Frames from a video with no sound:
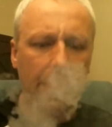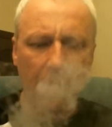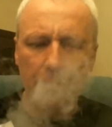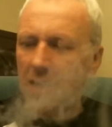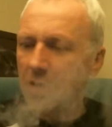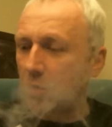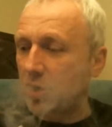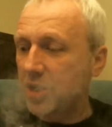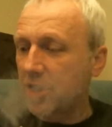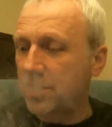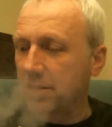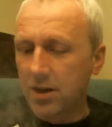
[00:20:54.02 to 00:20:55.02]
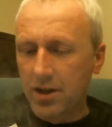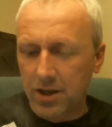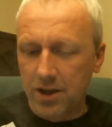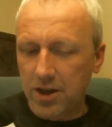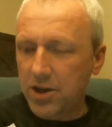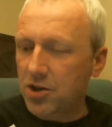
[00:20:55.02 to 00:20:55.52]
But you
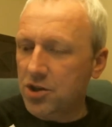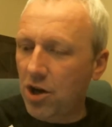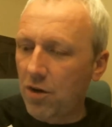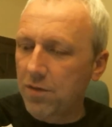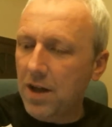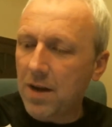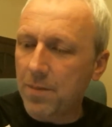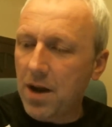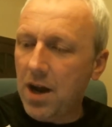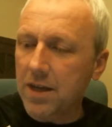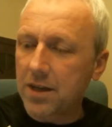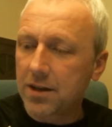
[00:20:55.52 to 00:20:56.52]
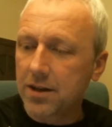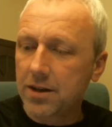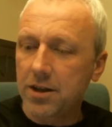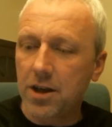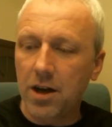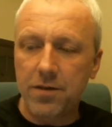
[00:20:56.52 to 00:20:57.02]
can solve that by,
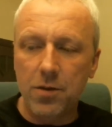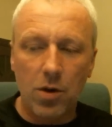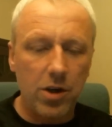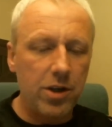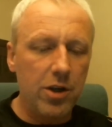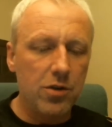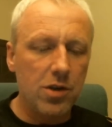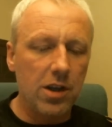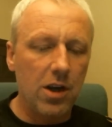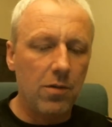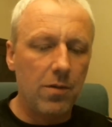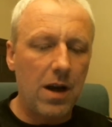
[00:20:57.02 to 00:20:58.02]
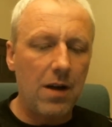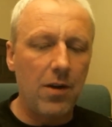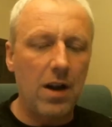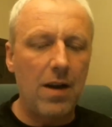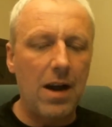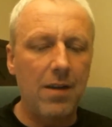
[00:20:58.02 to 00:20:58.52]
you know, if you want to use a little
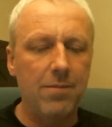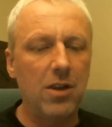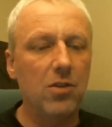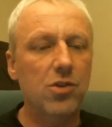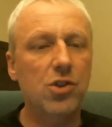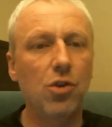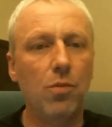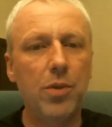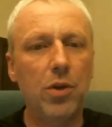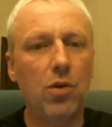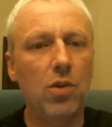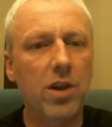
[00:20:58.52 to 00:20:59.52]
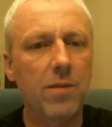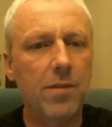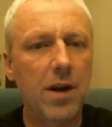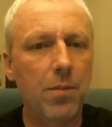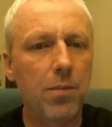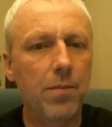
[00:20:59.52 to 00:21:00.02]
stumpy, or
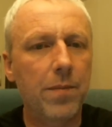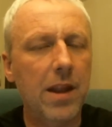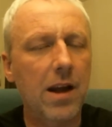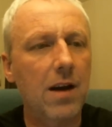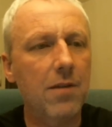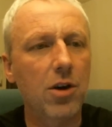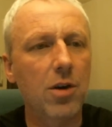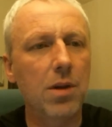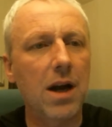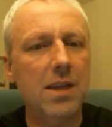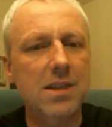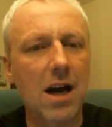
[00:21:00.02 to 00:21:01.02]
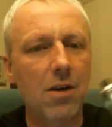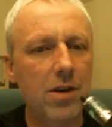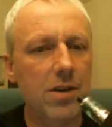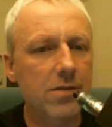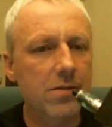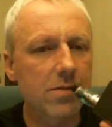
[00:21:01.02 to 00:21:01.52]
I've got a black Delrin.